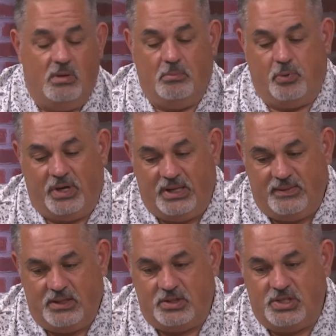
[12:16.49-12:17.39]

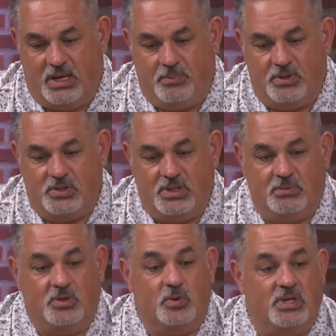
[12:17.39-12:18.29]
bringing these
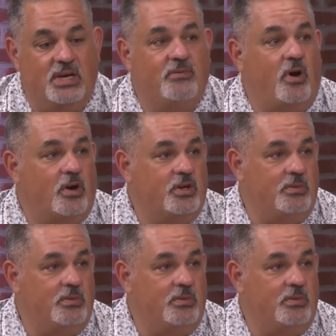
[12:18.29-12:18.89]
championships to give our